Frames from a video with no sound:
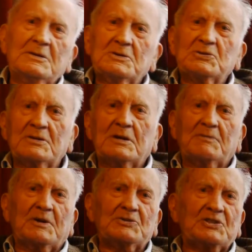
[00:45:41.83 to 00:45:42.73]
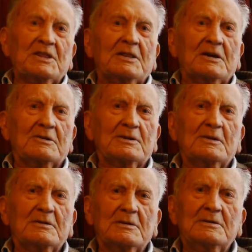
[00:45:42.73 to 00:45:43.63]
So I reversed in there.
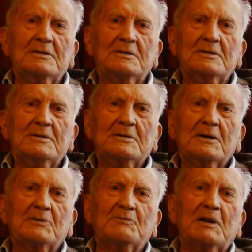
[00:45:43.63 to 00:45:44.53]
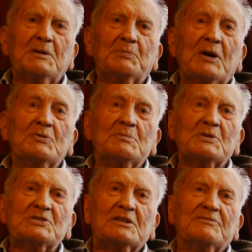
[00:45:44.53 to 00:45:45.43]
I'm very proud of
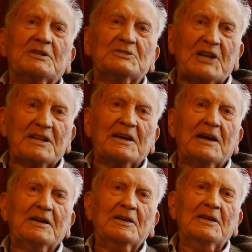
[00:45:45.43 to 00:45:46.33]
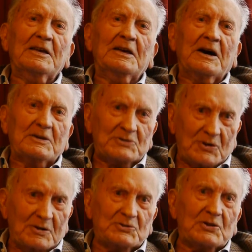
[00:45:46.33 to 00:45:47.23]
myself, I'll tell you. I've,
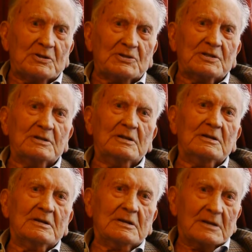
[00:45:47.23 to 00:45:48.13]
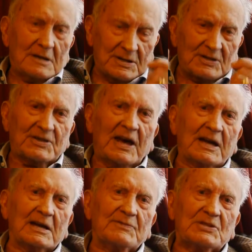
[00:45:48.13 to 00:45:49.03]
I've done it. I got the
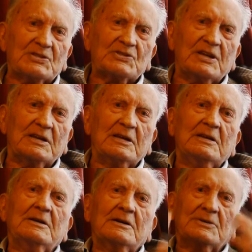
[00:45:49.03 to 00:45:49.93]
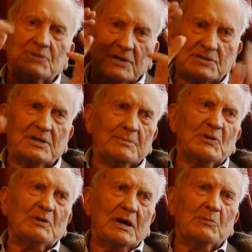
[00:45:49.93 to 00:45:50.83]
hang of it, you see. I thought,
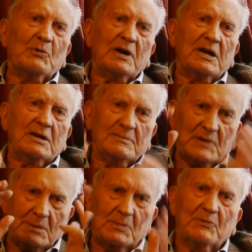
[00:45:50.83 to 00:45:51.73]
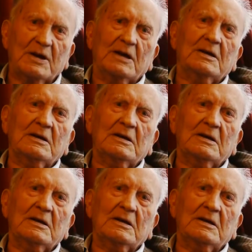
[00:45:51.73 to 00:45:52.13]
I'm, I'm away, I'm away.